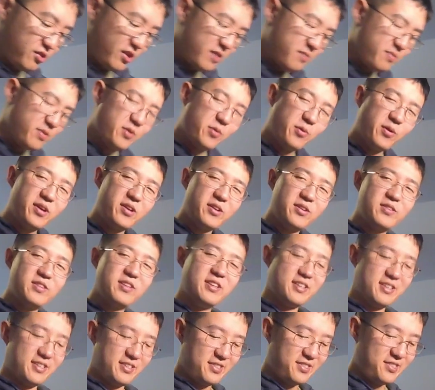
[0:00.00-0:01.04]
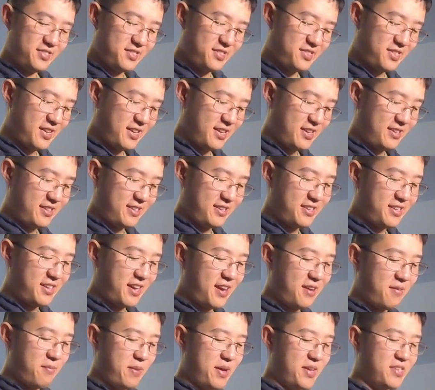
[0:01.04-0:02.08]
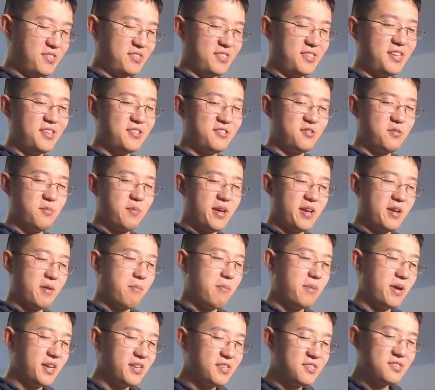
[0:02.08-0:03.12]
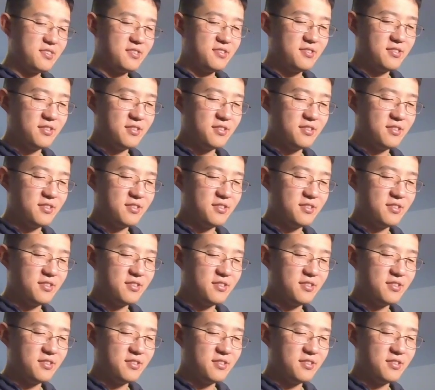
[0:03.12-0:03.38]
JV Weld because it's like it kind of tends to make a mess.